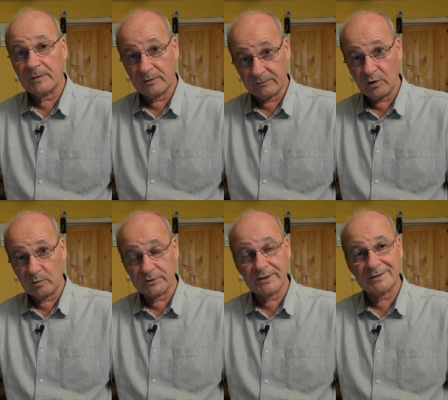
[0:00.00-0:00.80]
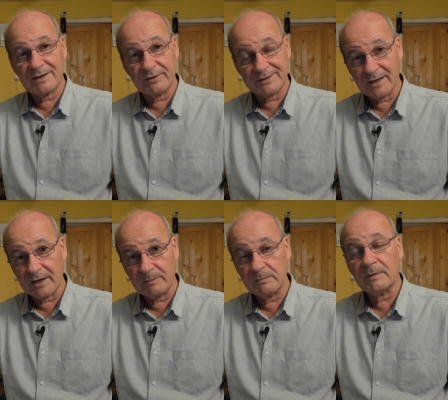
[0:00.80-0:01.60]
The 416 every
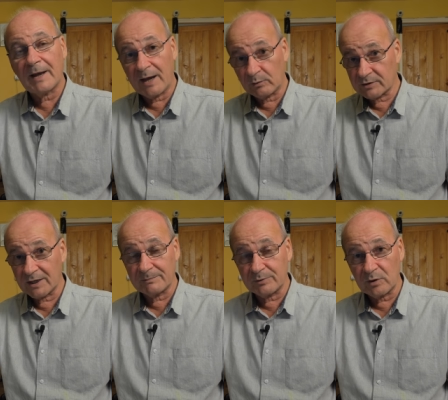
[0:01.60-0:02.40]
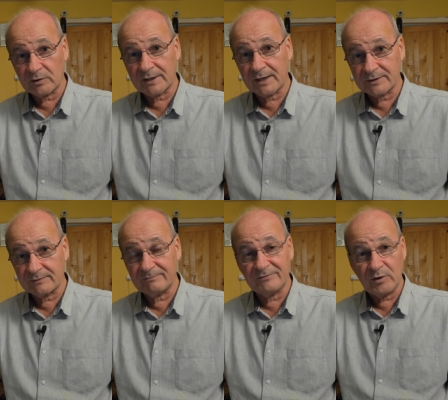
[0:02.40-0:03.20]
time, outside
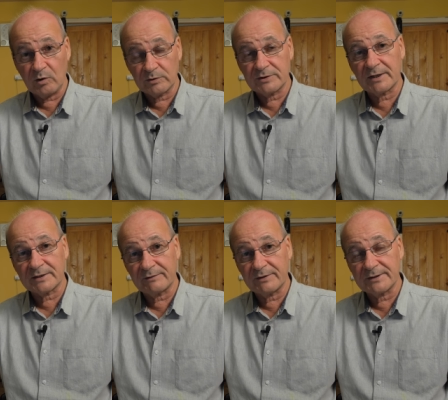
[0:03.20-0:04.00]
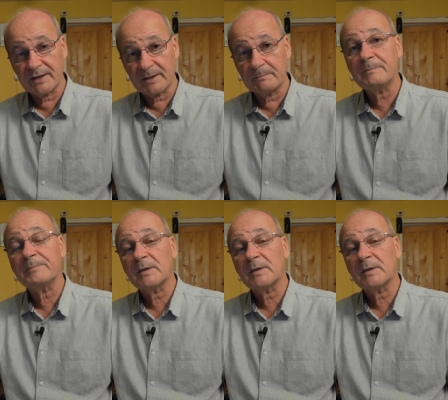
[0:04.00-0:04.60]
broadcast 416 every time.